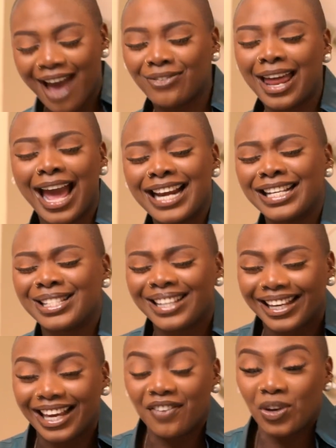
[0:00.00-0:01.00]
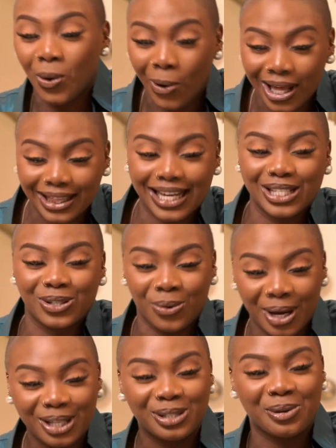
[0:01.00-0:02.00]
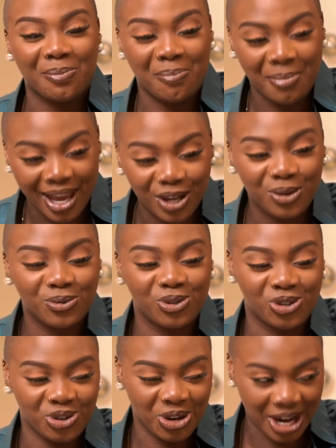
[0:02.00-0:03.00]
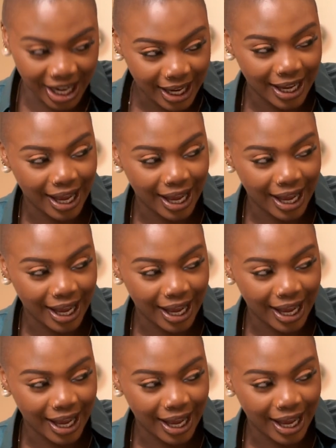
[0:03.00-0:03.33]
I feel like I need to give you one that is going to make you drink.